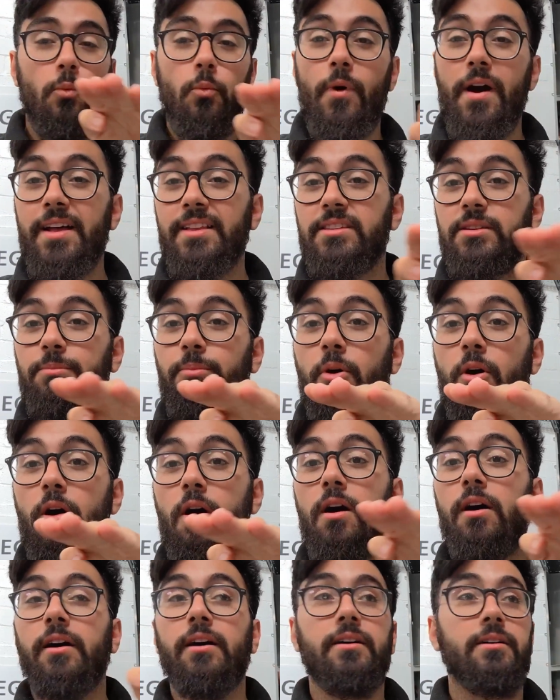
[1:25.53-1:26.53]
where to
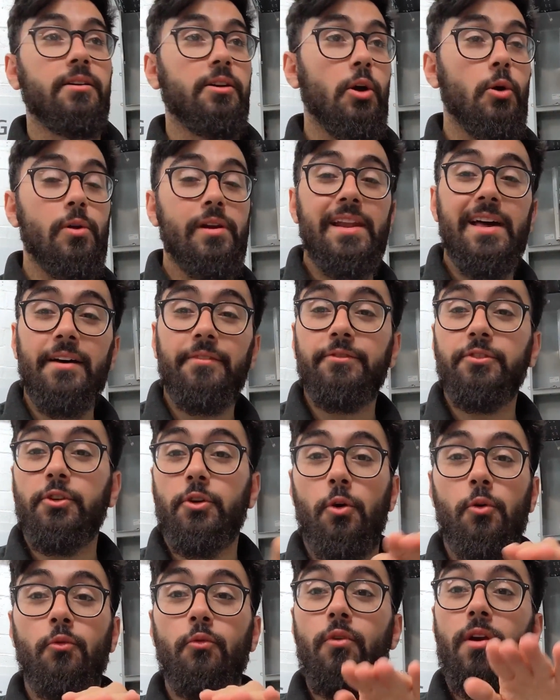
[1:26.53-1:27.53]
park, go left,
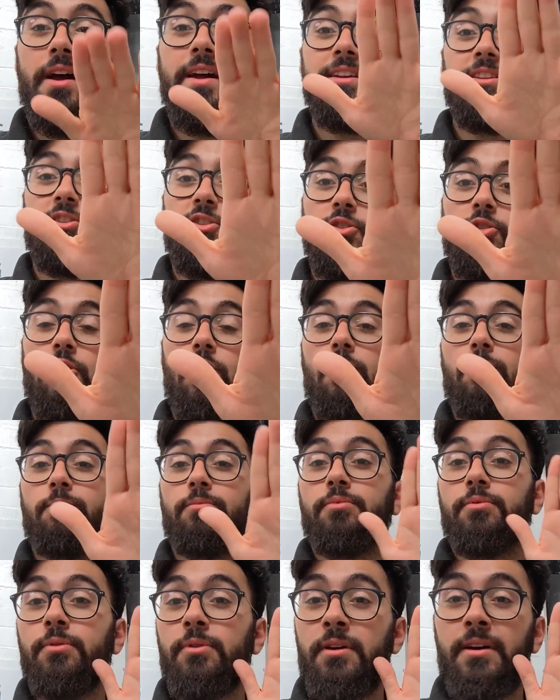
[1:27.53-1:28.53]
go right, stop.
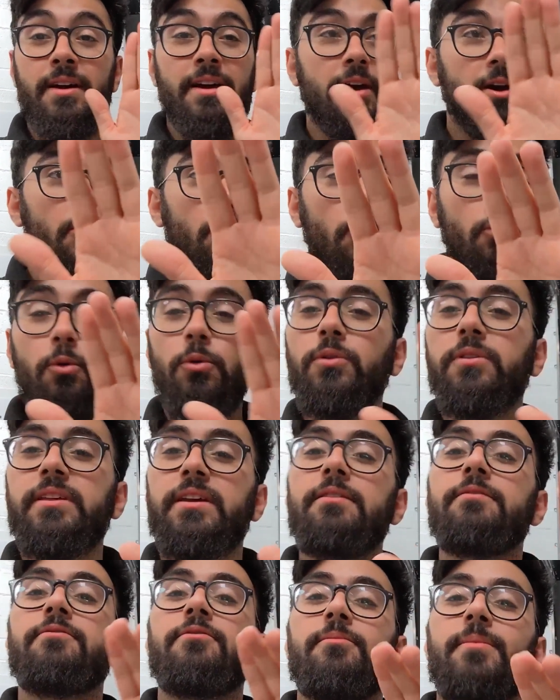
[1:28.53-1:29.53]
All
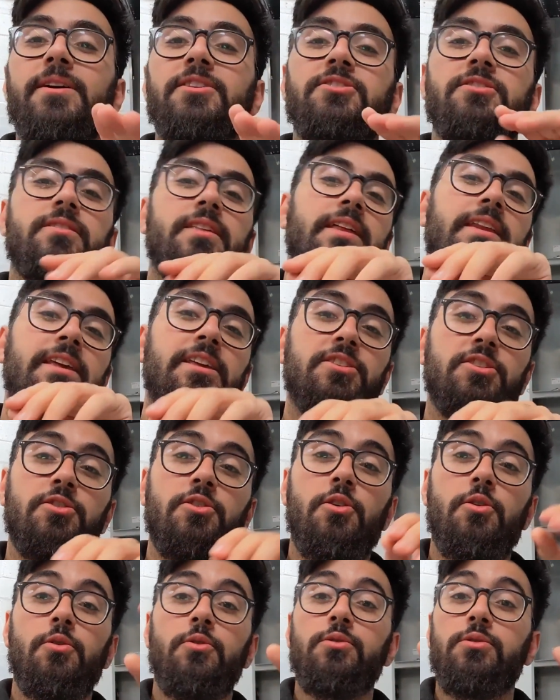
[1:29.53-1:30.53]
the information they need to
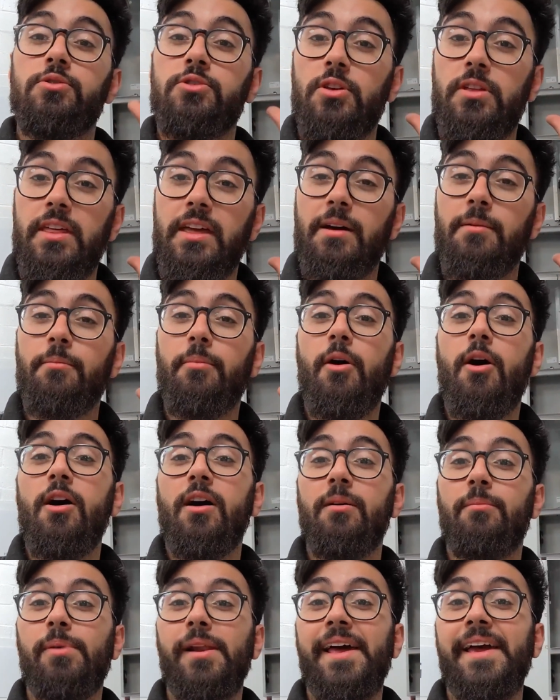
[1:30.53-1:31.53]
know so they can
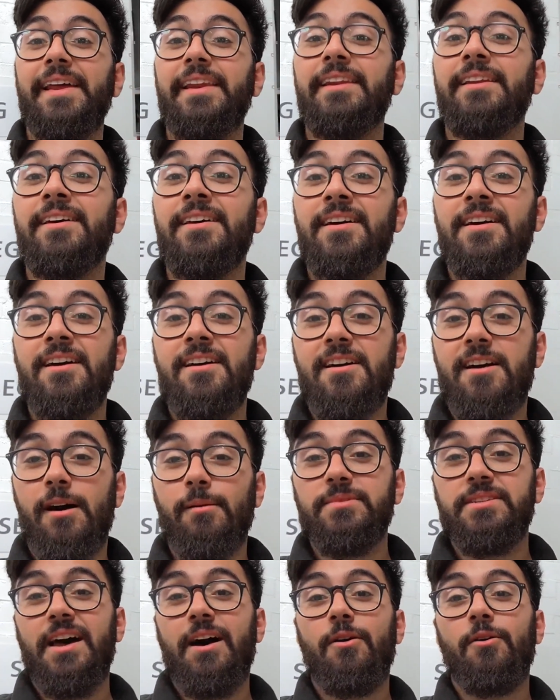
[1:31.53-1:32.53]
park a plane
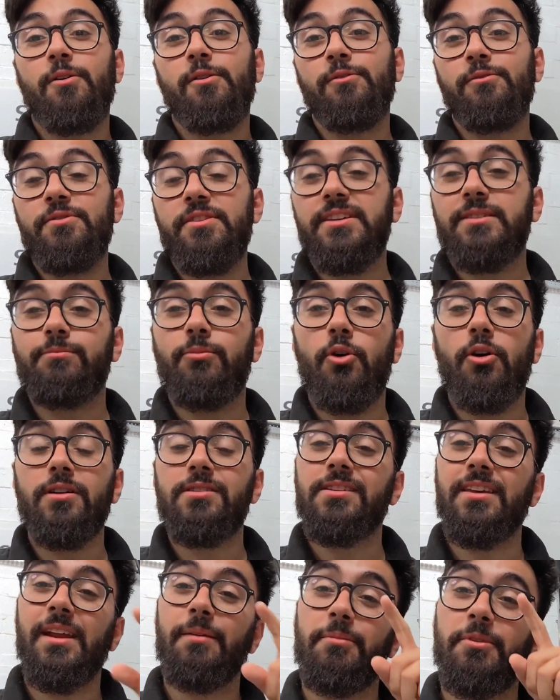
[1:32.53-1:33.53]
comes out of this
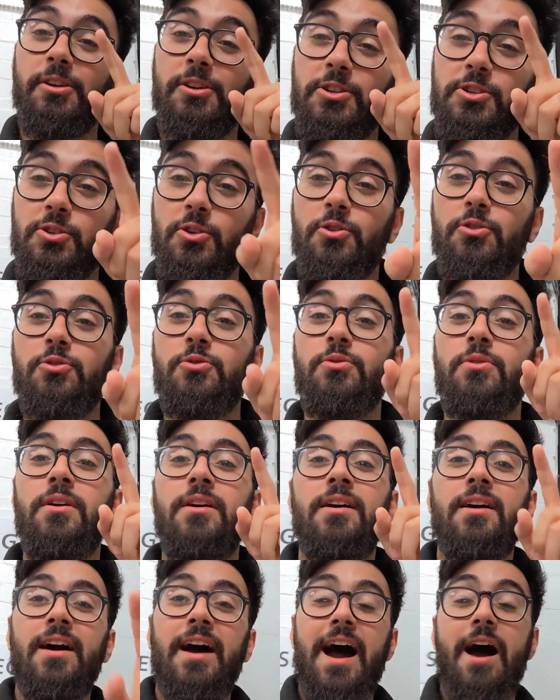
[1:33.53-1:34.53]
box. And I'm going to show you
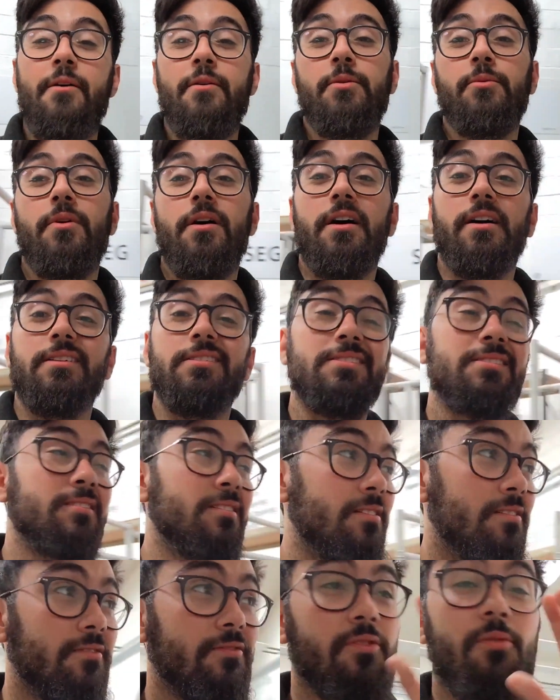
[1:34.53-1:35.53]
how it works
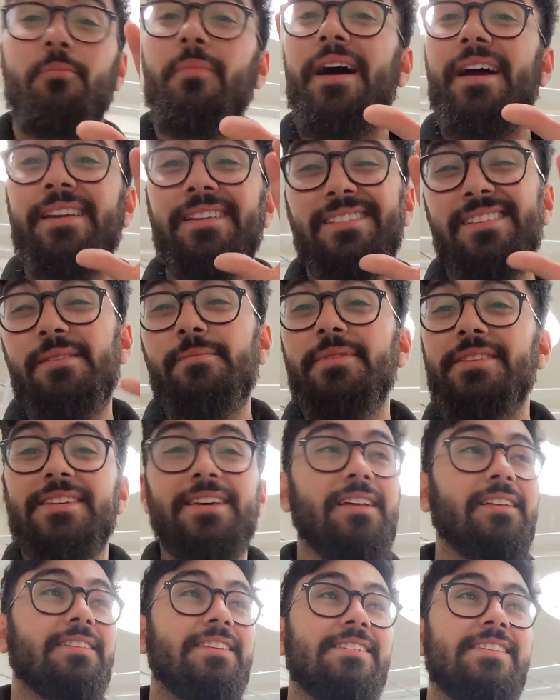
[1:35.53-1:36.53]
from my
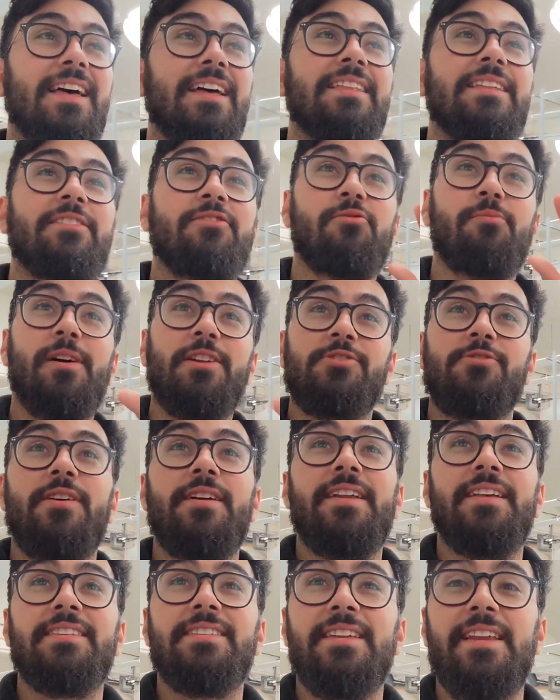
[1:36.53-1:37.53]
limited understanding from my
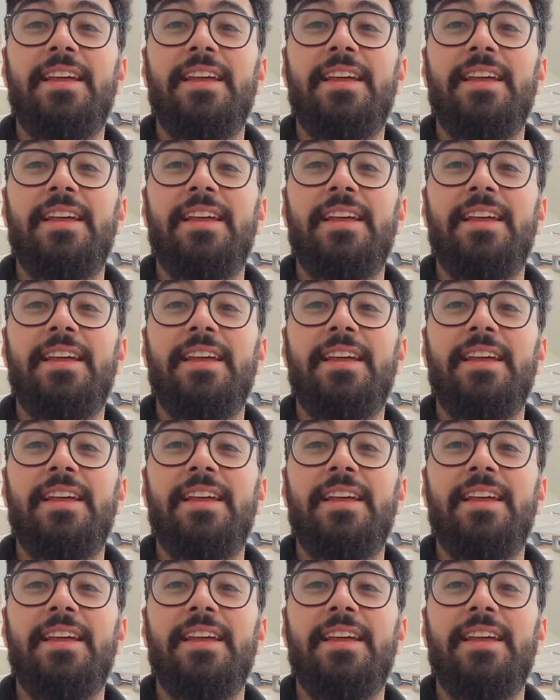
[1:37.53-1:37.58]
training